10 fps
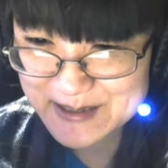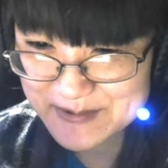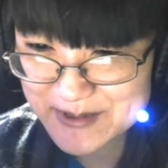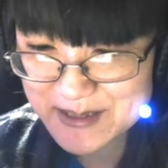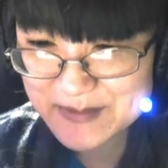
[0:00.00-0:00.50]

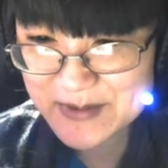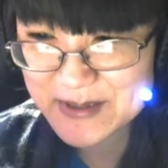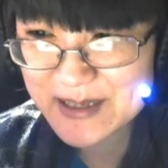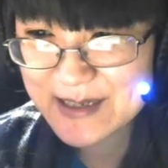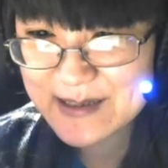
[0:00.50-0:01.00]
fate and
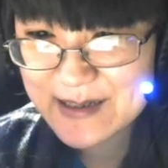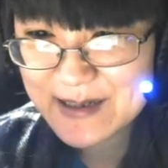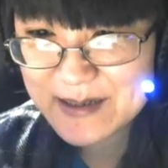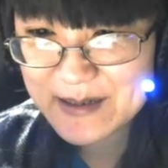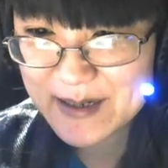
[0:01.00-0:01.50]
future
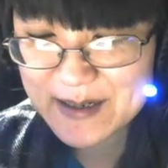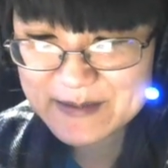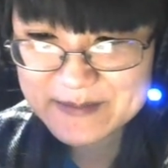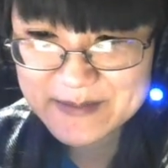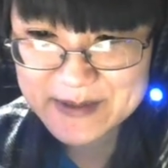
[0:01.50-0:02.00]
of the
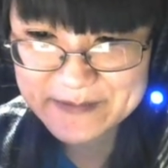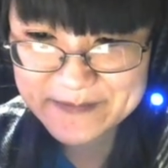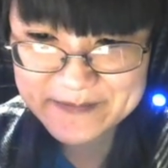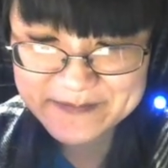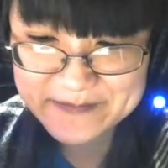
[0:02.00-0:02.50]
world
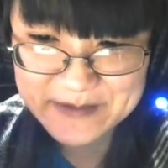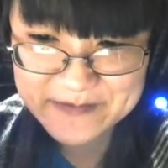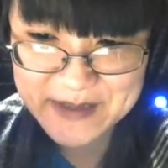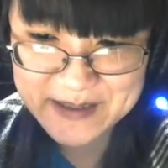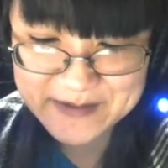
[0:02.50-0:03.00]

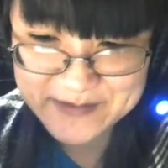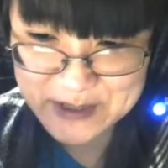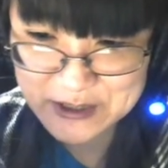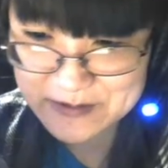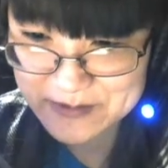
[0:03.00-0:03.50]

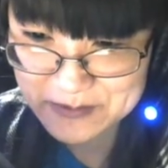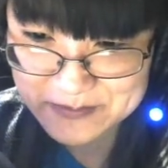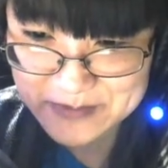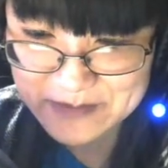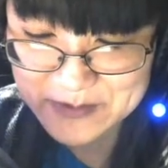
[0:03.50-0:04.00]
sustainability, right?
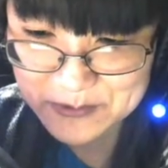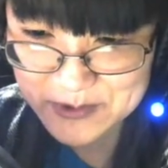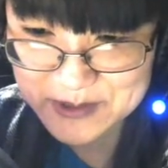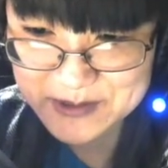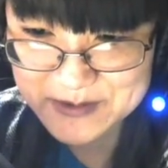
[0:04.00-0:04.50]

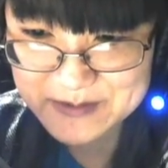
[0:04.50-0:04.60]
So